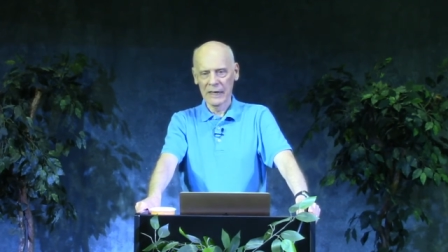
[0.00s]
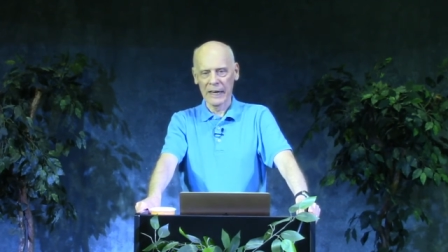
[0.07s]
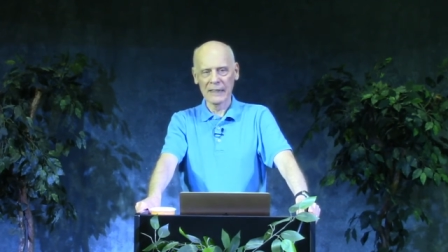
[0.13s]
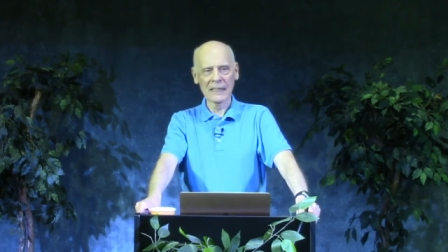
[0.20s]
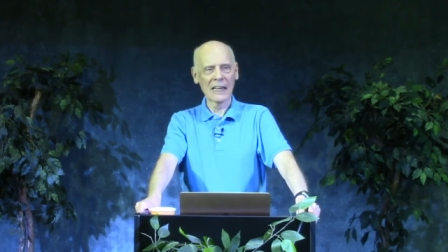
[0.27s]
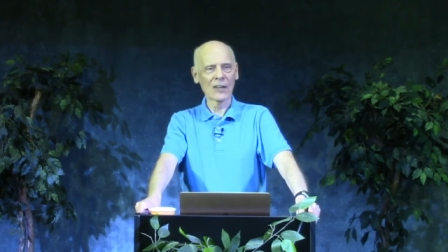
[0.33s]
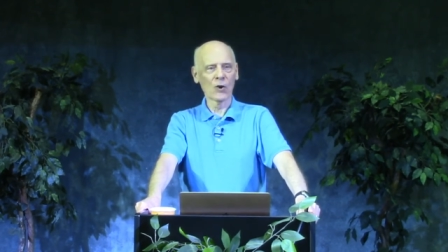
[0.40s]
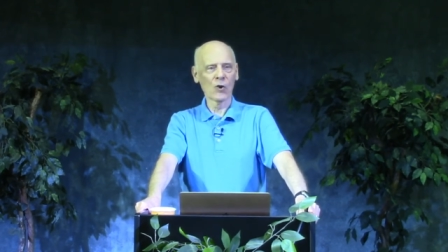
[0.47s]

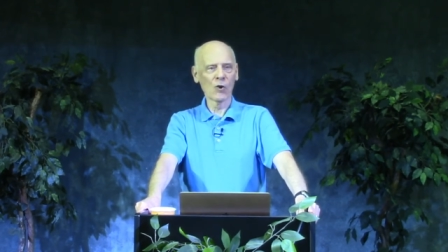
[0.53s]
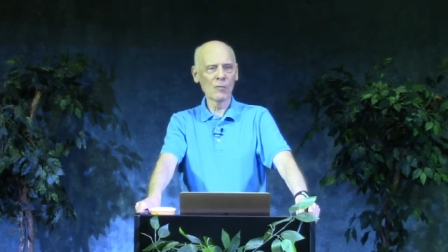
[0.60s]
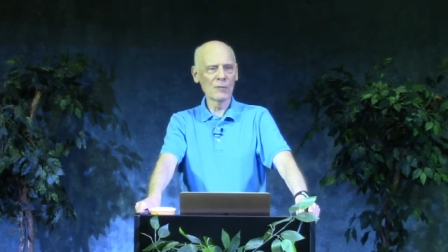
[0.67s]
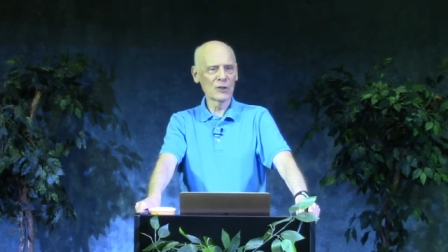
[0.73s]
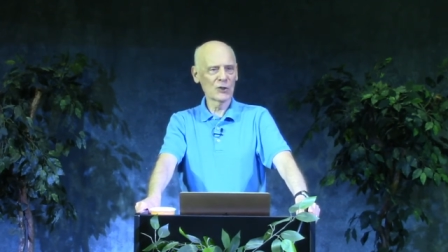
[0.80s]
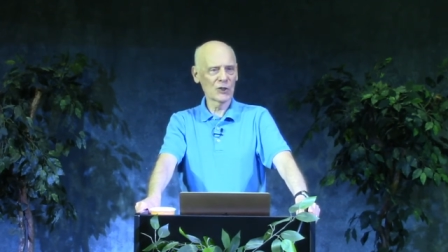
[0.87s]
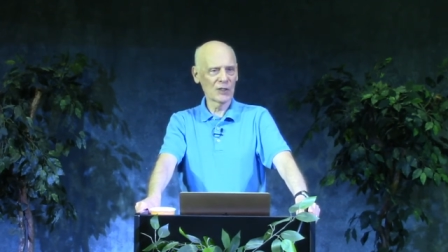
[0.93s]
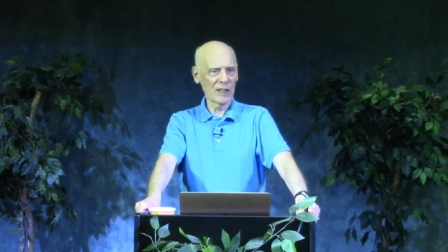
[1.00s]
And that
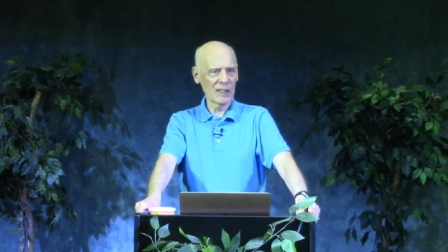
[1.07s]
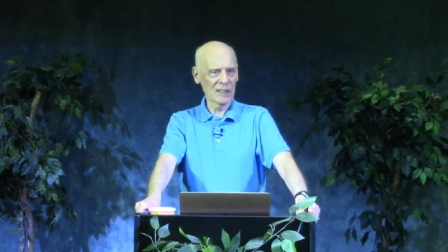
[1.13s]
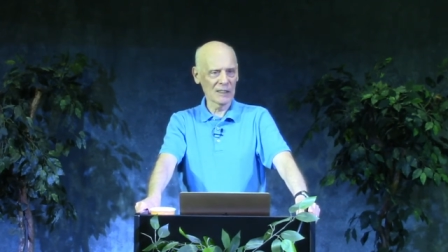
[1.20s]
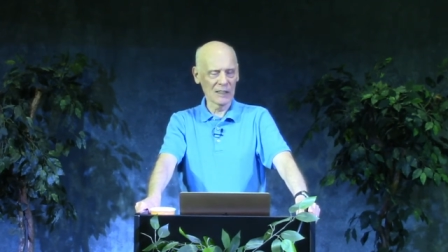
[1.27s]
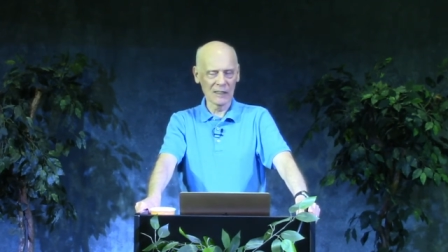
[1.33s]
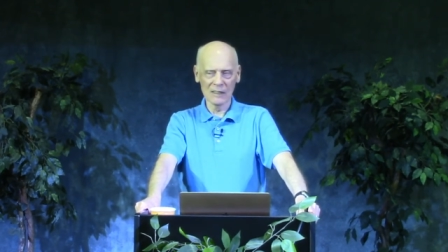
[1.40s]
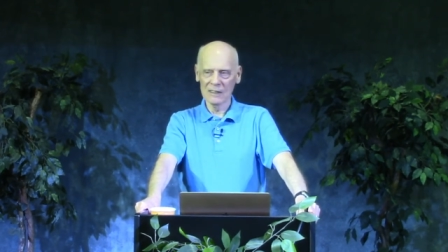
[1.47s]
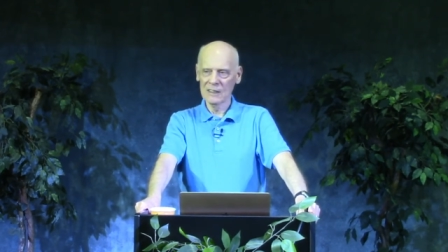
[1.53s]

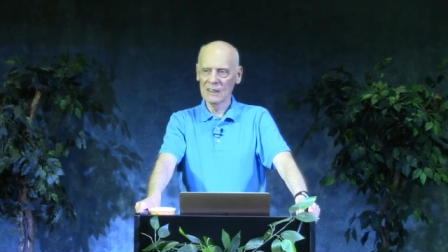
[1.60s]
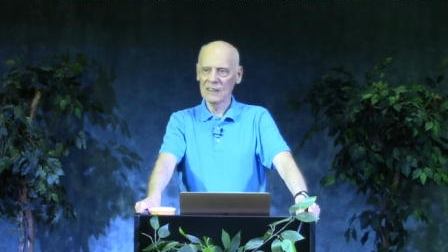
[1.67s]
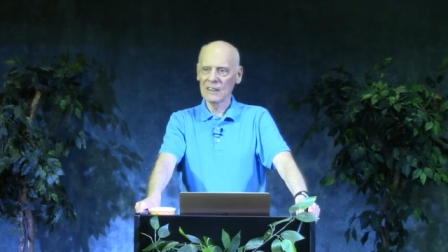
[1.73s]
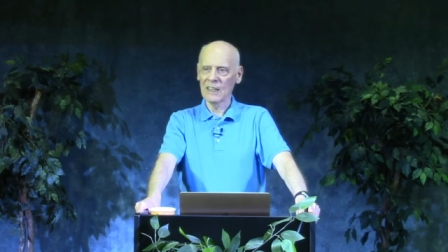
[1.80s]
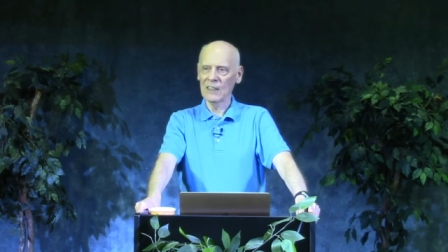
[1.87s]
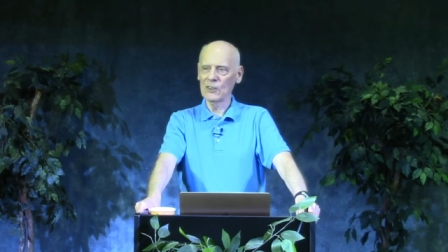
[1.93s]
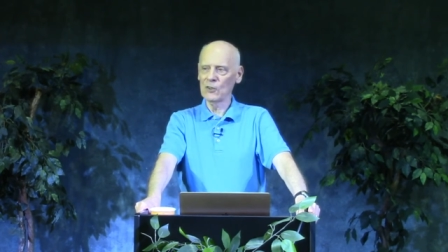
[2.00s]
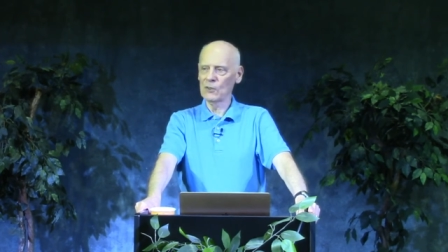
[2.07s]
homogeneity
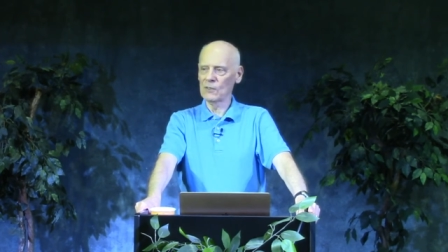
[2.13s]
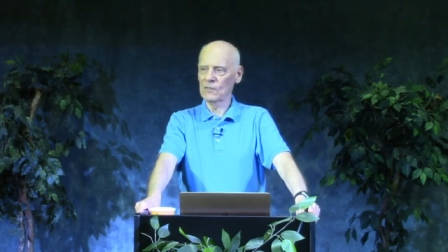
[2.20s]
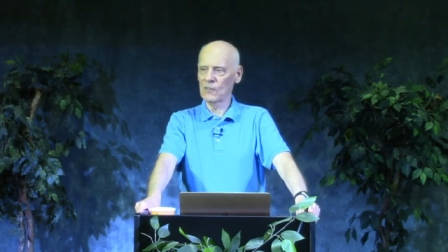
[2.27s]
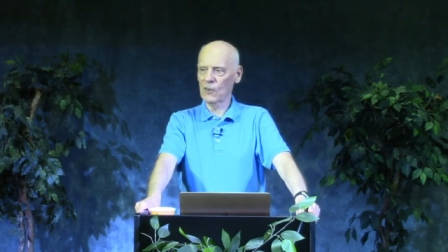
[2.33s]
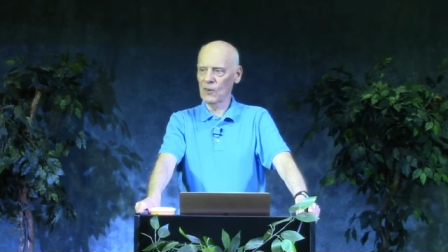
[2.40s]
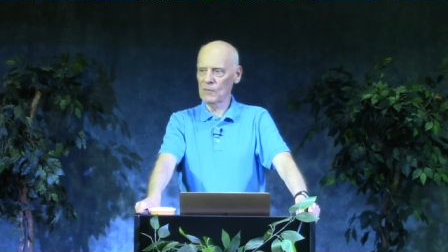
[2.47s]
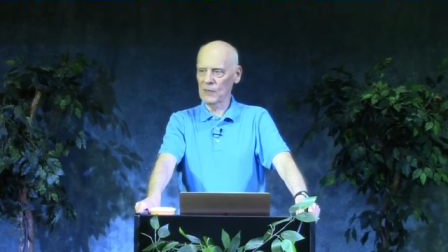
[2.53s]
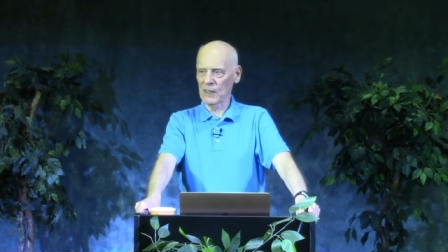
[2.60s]
and
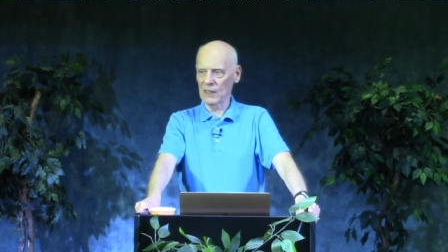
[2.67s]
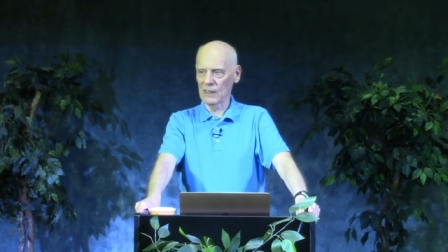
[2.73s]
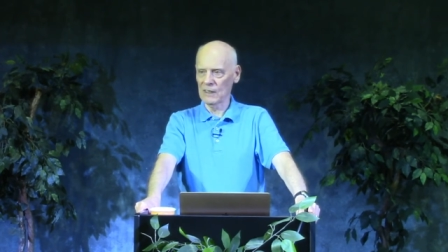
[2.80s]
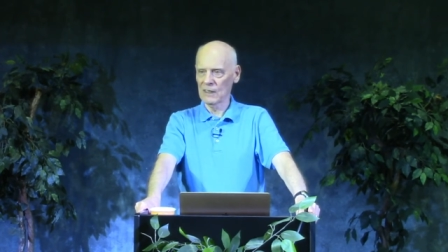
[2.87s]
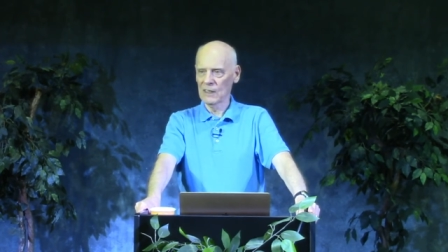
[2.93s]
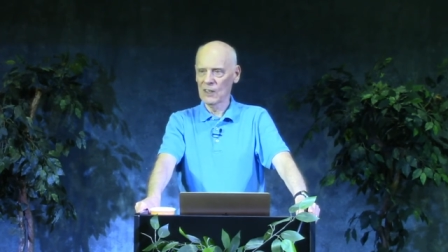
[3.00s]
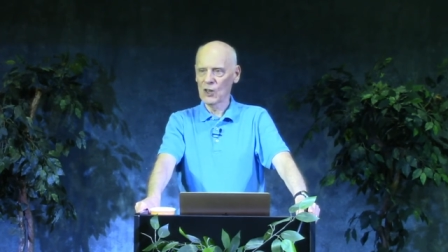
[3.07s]
uniformity